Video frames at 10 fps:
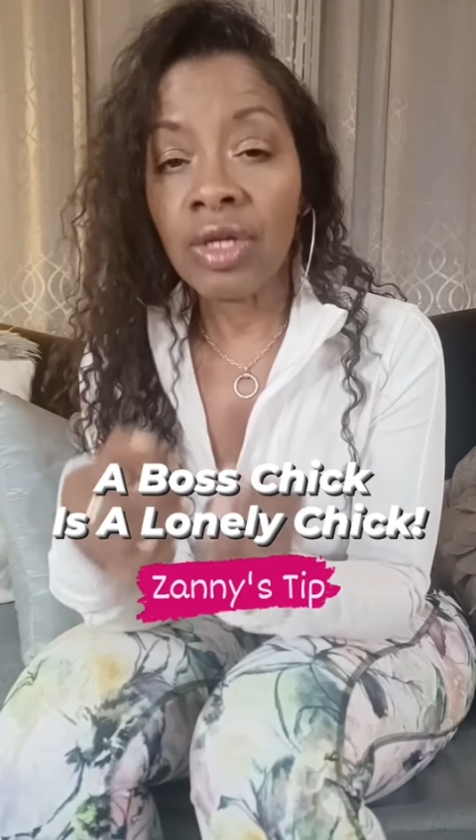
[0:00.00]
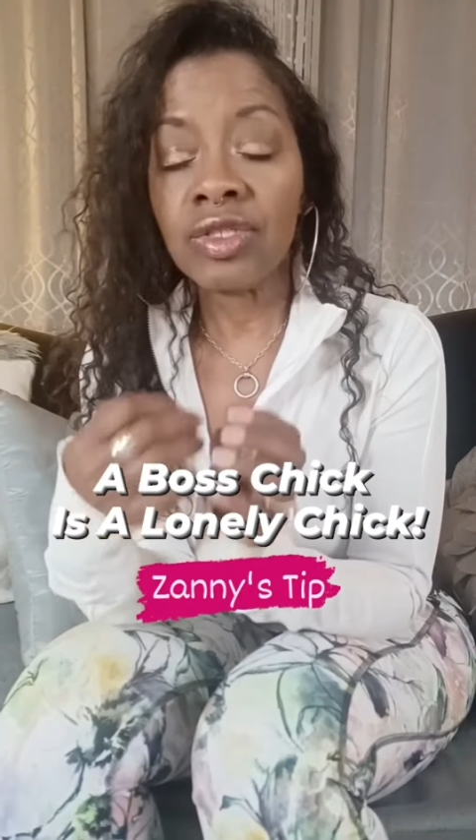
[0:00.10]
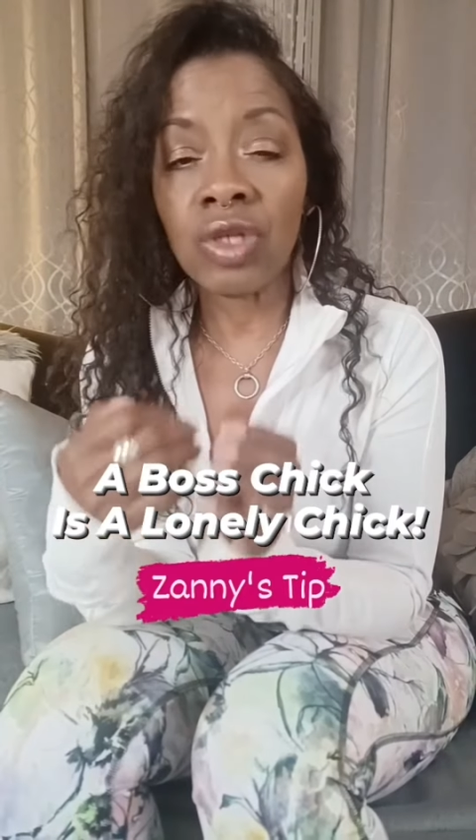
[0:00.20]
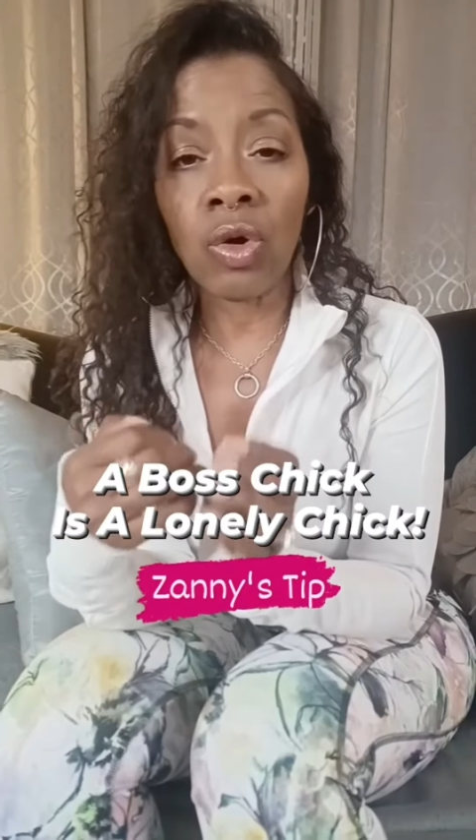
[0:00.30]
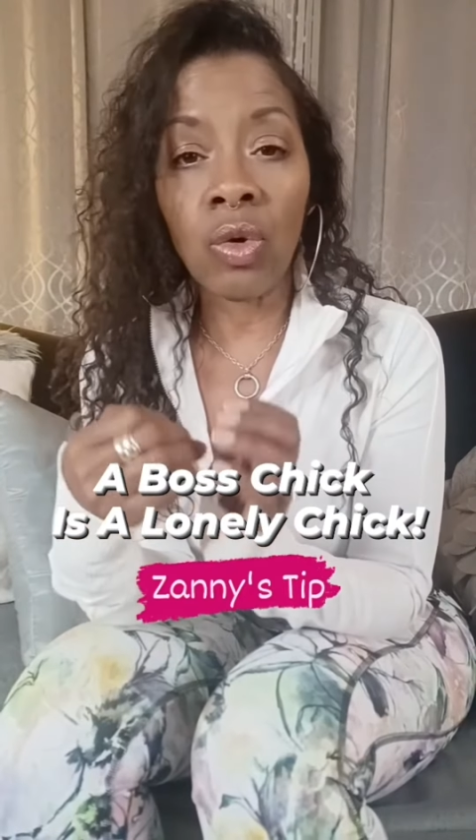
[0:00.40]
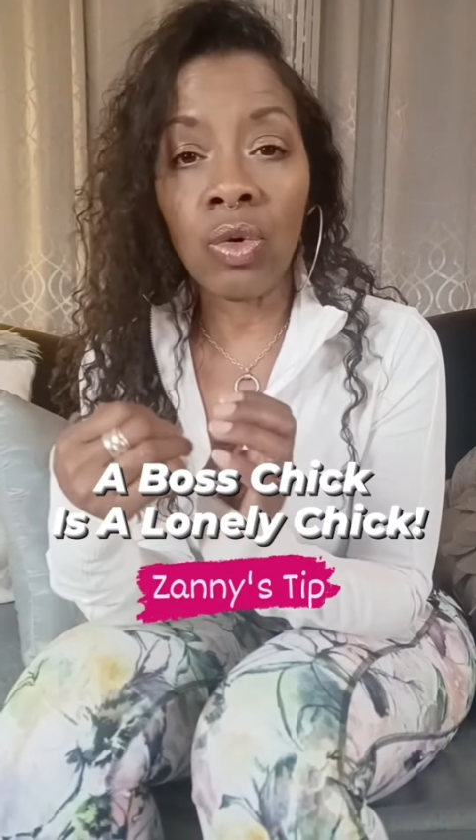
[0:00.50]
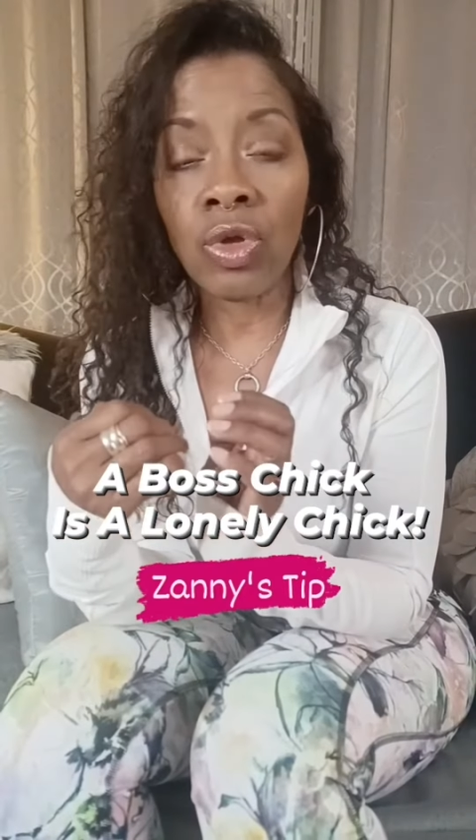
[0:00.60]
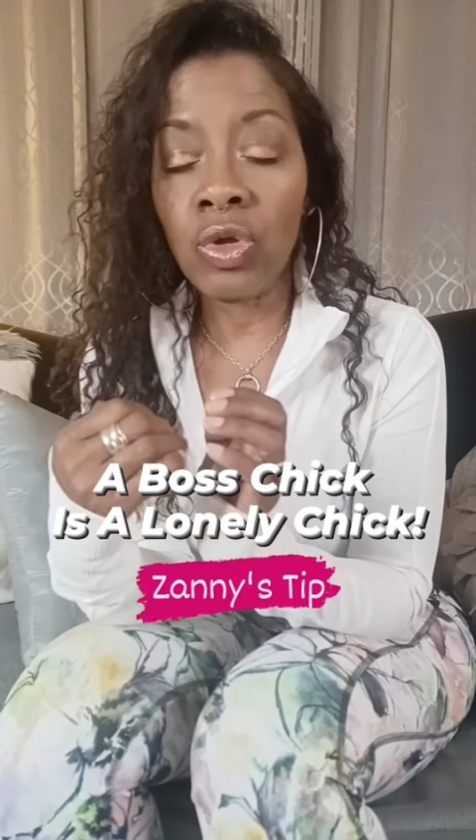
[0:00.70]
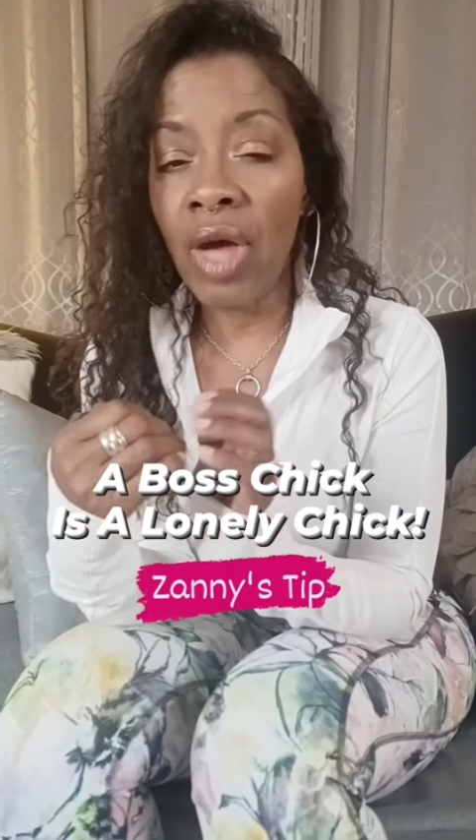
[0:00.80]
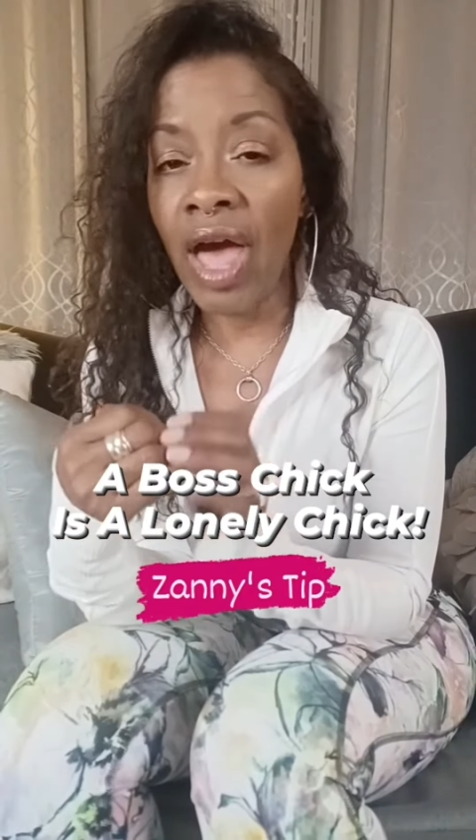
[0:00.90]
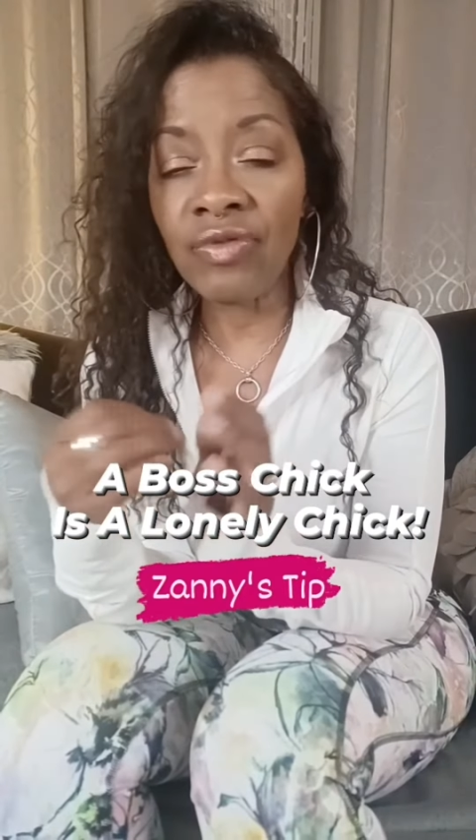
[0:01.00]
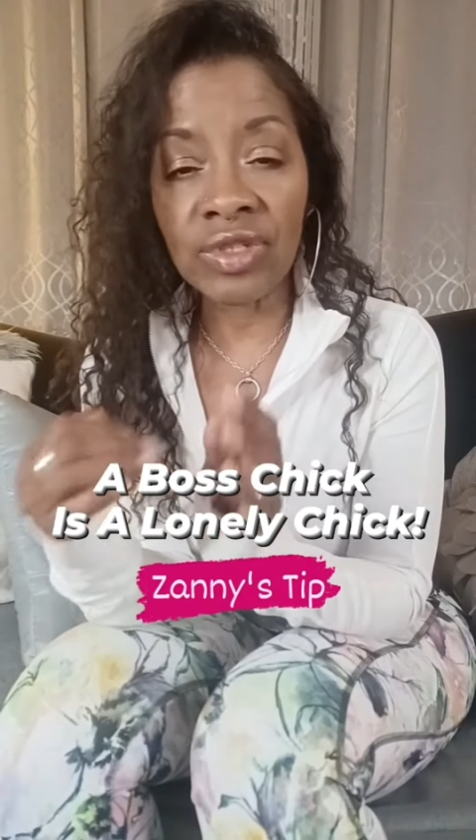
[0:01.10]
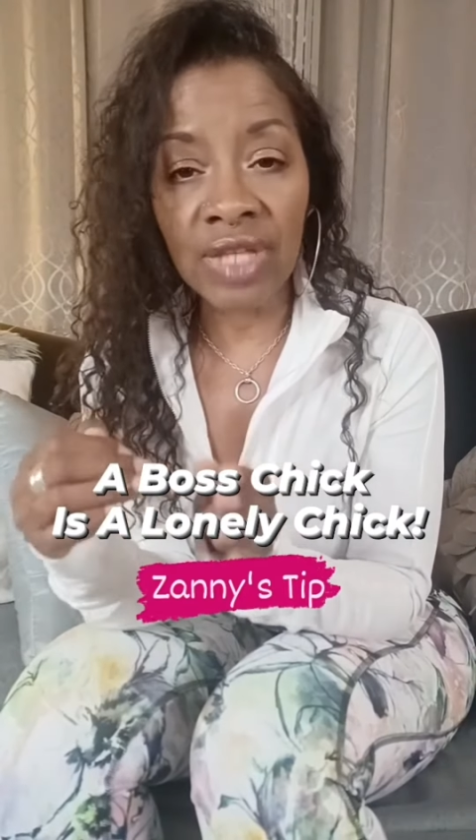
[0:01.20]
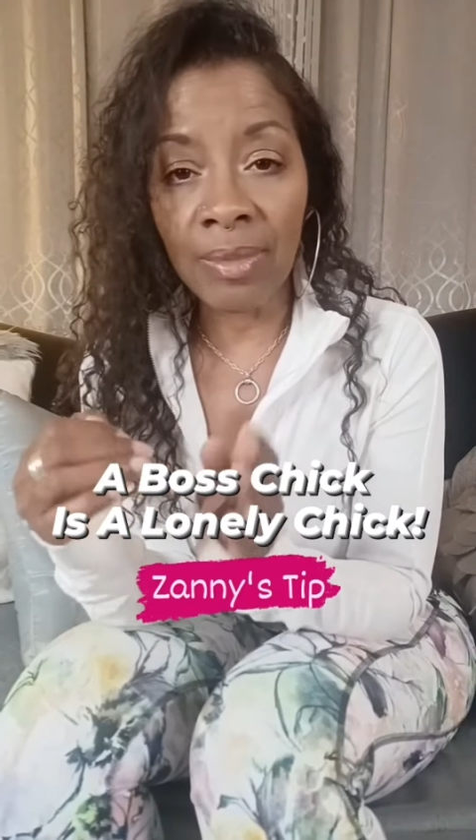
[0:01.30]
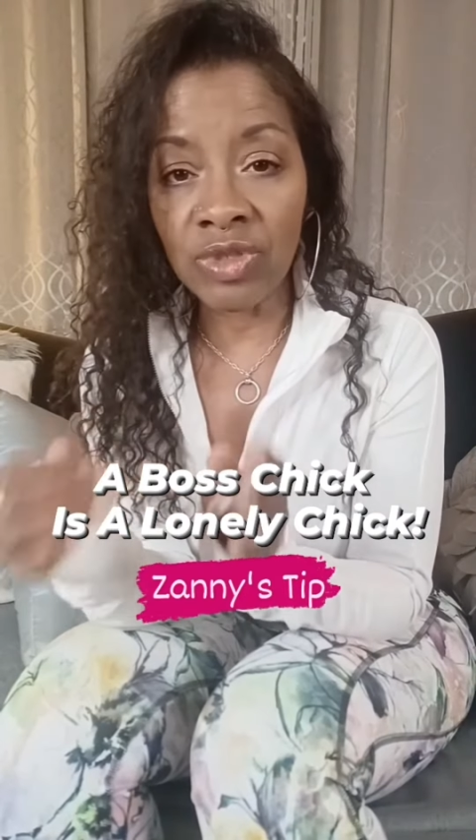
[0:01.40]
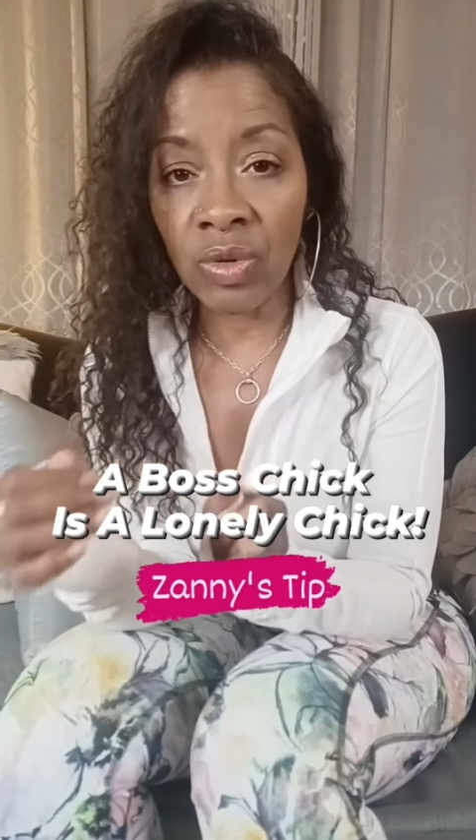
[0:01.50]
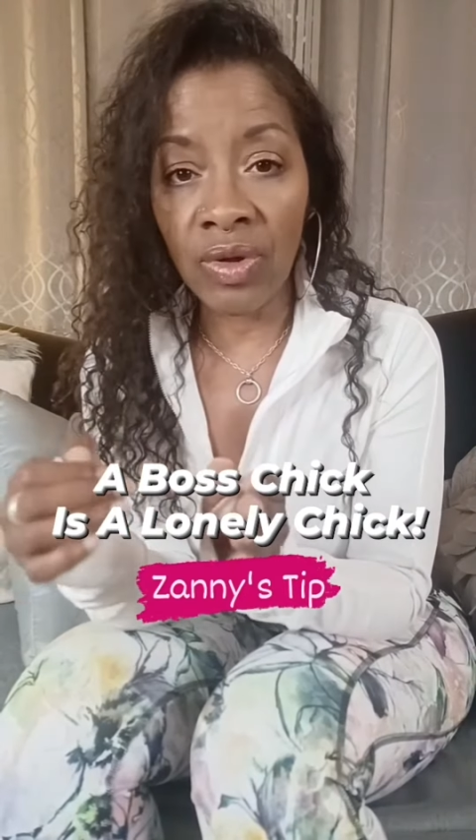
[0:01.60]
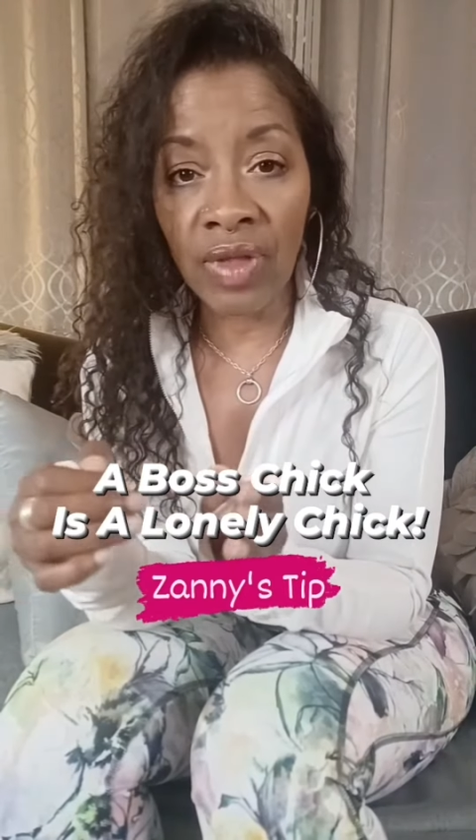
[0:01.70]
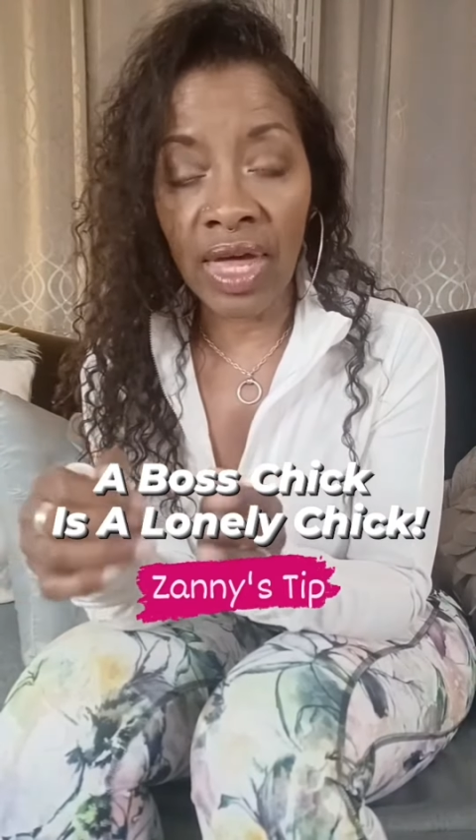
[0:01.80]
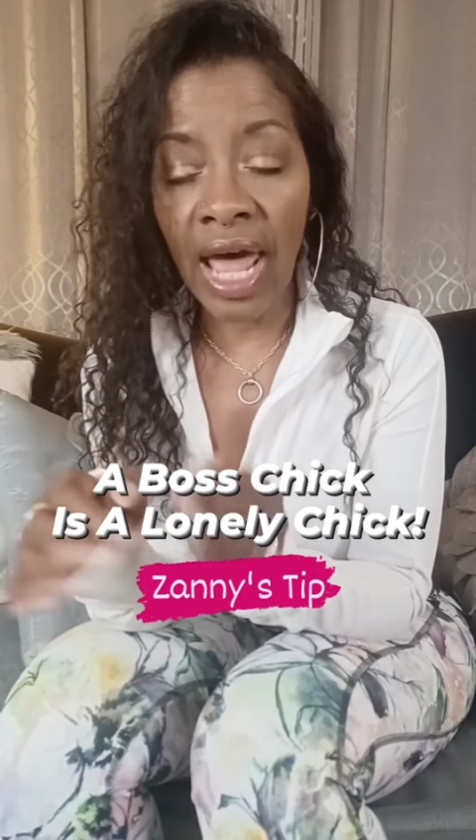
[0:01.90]
So you have to stop
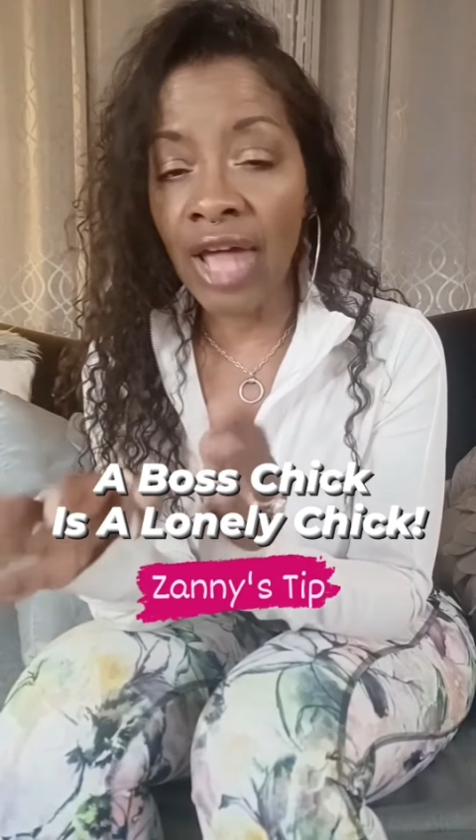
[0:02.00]
doing that.